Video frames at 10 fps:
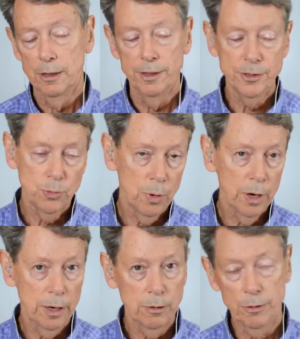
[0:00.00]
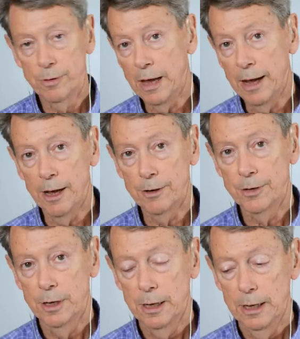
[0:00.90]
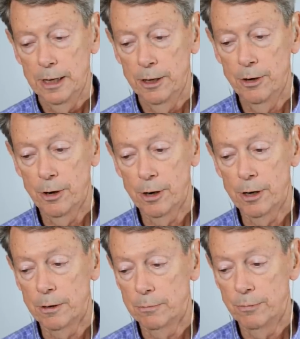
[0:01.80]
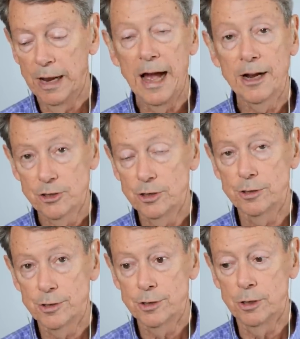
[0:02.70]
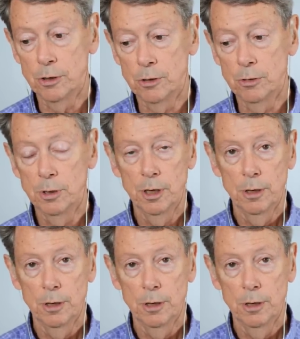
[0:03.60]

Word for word: this way or that in our reactions to